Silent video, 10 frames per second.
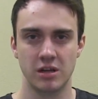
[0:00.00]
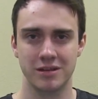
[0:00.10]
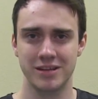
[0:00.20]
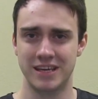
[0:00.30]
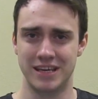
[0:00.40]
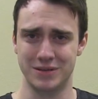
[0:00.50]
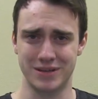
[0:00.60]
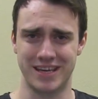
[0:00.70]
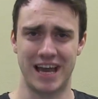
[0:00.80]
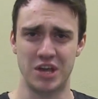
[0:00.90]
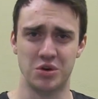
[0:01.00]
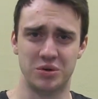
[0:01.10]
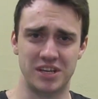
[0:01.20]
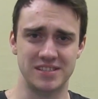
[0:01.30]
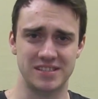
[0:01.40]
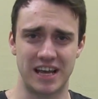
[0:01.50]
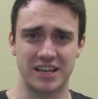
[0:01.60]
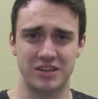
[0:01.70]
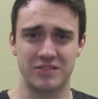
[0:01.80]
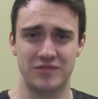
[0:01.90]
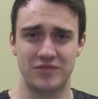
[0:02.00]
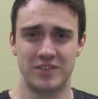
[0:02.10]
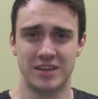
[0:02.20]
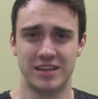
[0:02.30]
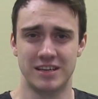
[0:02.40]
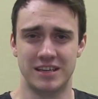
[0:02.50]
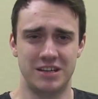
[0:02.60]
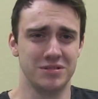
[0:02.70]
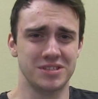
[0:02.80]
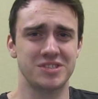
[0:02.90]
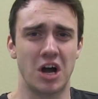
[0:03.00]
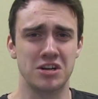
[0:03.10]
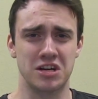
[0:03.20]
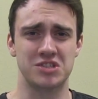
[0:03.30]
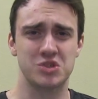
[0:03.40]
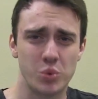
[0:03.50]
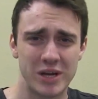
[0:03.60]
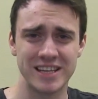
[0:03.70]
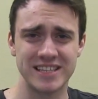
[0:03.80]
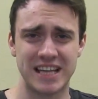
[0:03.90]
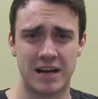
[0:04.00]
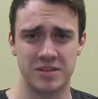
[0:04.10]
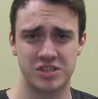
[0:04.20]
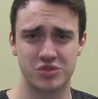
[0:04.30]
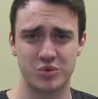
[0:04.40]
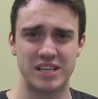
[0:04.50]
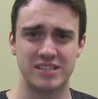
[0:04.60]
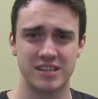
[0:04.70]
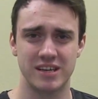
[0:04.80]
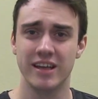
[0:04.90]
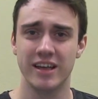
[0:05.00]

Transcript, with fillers: I could hear the coyotes. I could hear the stock car squealing down the street.